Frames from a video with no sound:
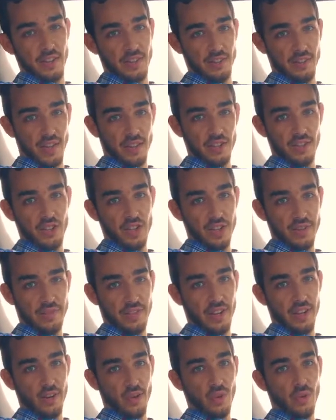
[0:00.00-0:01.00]
done to your
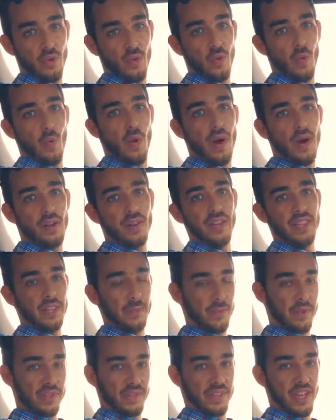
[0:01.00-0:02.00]
vehicle while in the
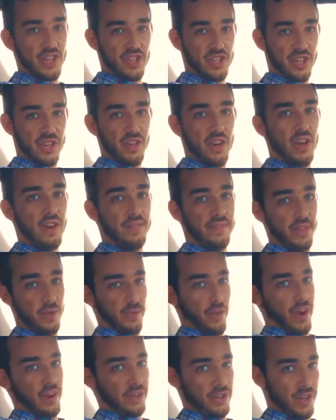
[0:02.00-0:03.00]
possession of the
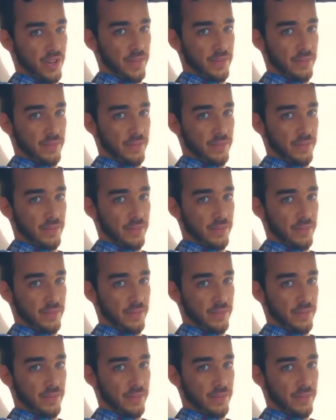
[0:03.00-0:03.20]
renter.